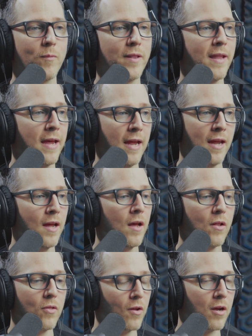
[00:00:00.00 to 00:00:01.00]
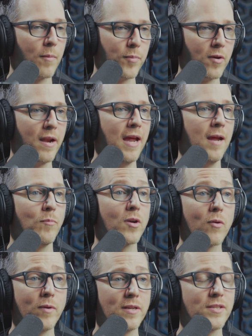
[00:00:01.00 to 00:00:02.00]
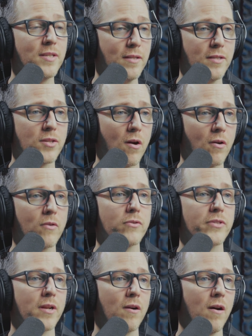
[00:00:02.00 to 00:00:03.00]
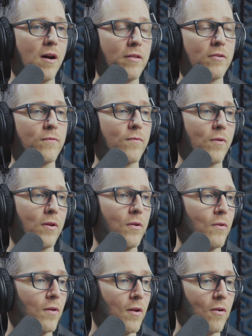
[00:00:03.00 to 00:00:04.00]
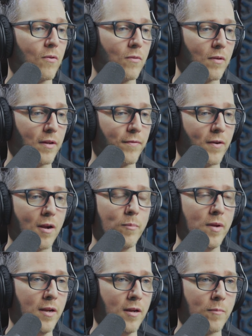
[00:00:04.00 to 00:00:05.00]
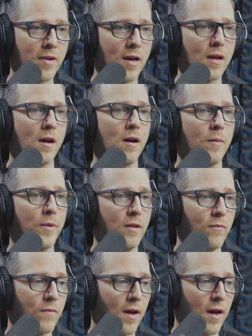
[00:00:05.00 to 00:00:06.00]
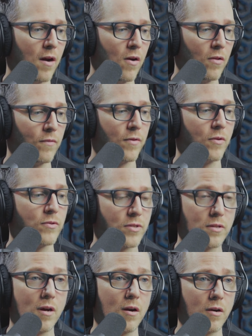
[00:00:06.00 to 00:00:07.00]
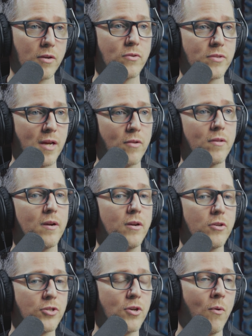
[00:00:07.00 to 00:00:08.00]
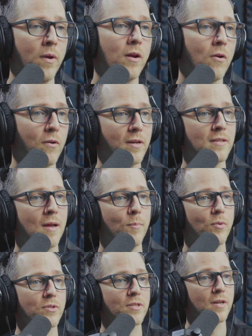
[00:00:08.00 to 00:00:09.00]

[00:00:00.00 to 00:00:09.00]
When they look up your name, they're going to see these articles that are authored for you. You know, if you're on medium.com and you've got all of those articles out there, you're showing code examples.